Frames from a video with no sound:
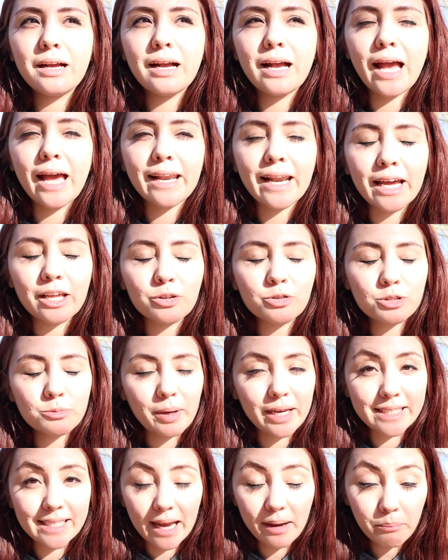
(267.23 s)
I lose
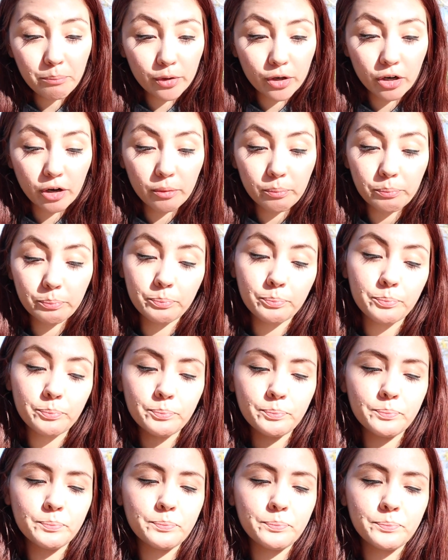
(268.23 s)
my temper
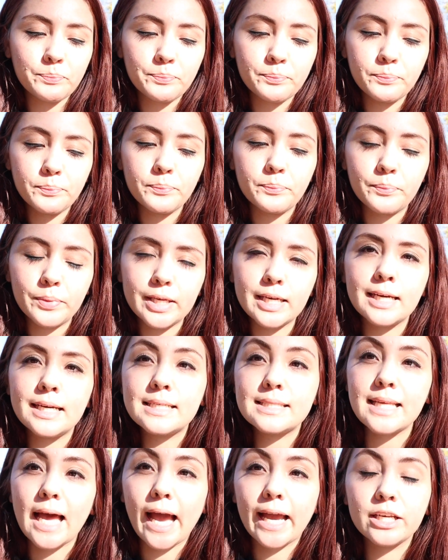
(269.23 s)

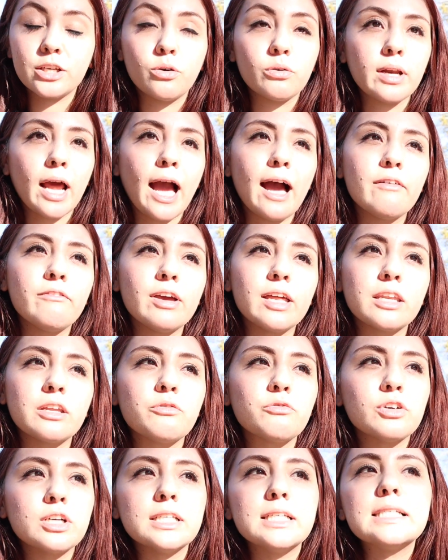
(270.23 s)
because I don't have any
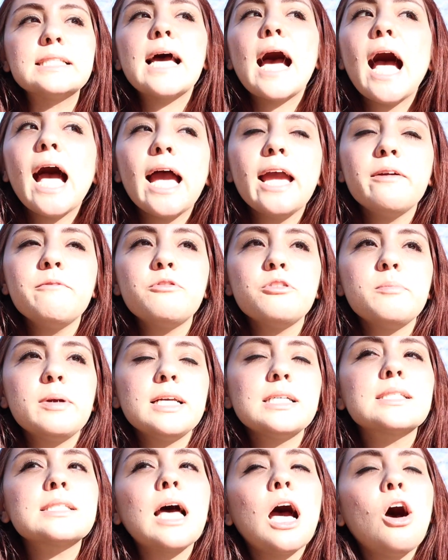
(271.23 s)
really time for
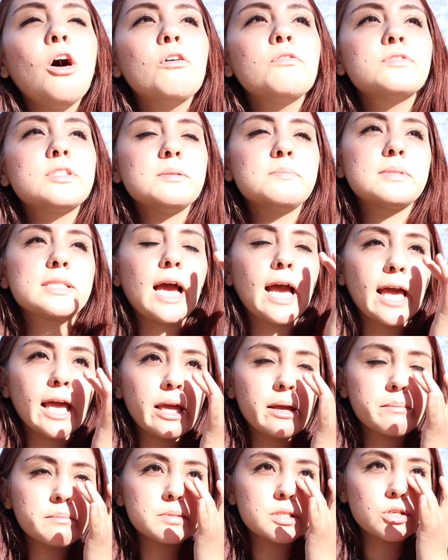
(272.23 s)
myself
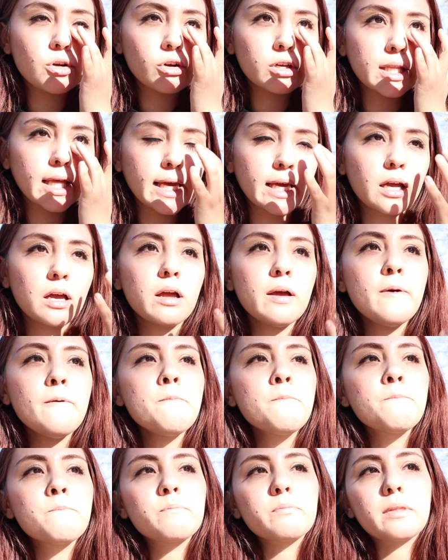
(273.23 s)
sometimes, or like
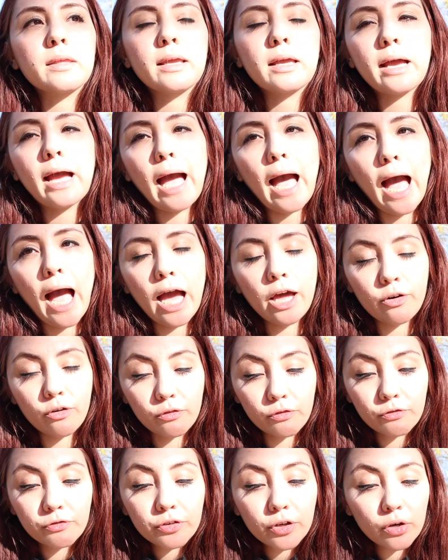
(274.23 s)
I
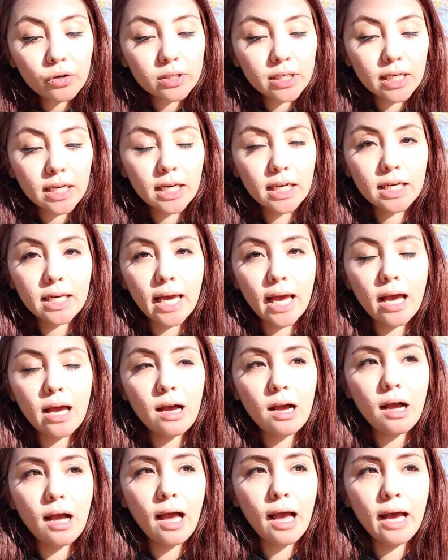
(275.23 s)
don't feel good.
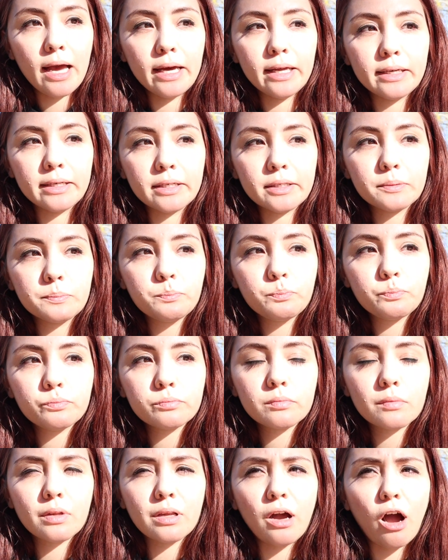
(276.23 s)
And
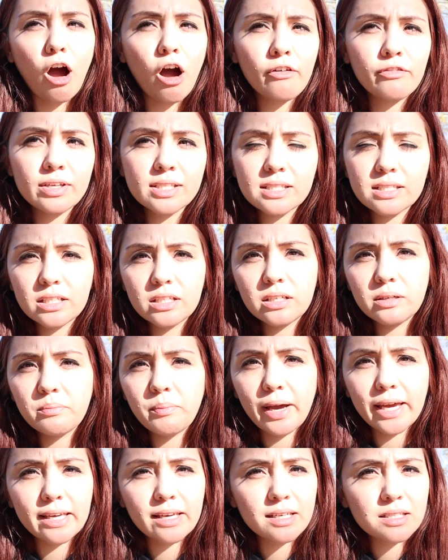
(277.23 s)
obviously
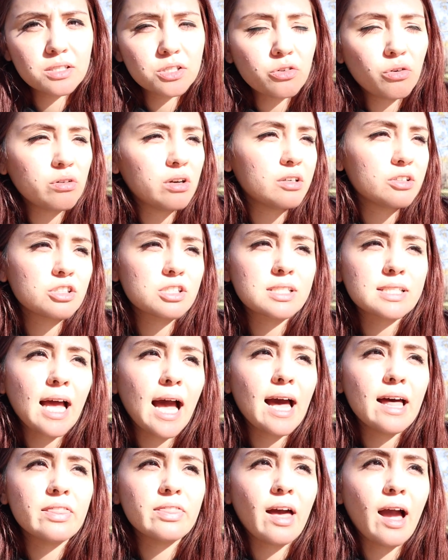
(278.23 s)
my kids don't
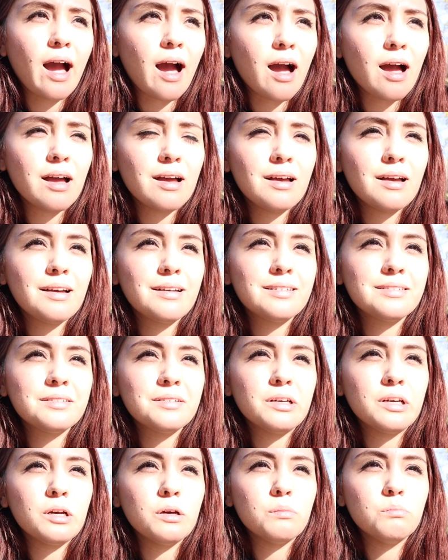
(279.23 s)
understand that
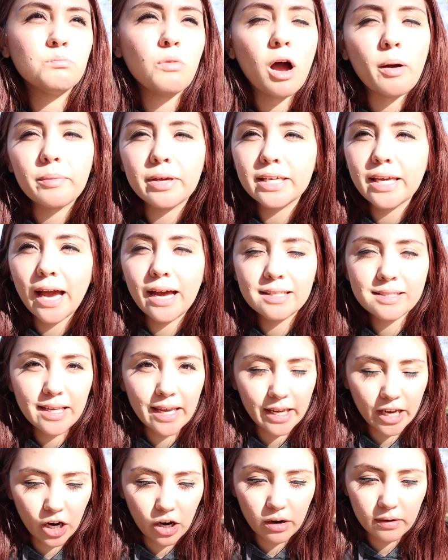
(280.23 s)
mommy can't
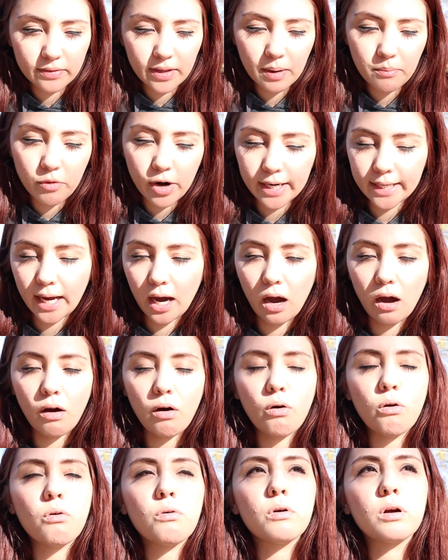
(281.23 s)
take care of them right
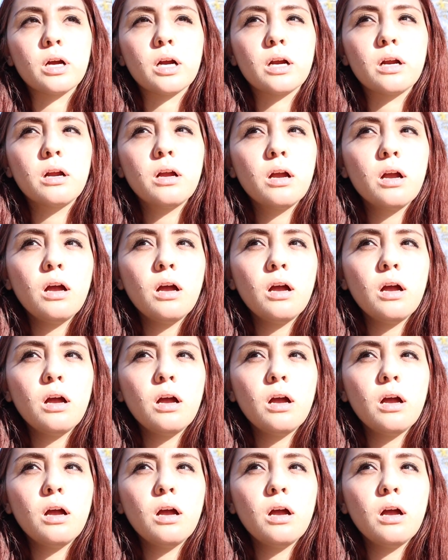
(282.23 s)
now, or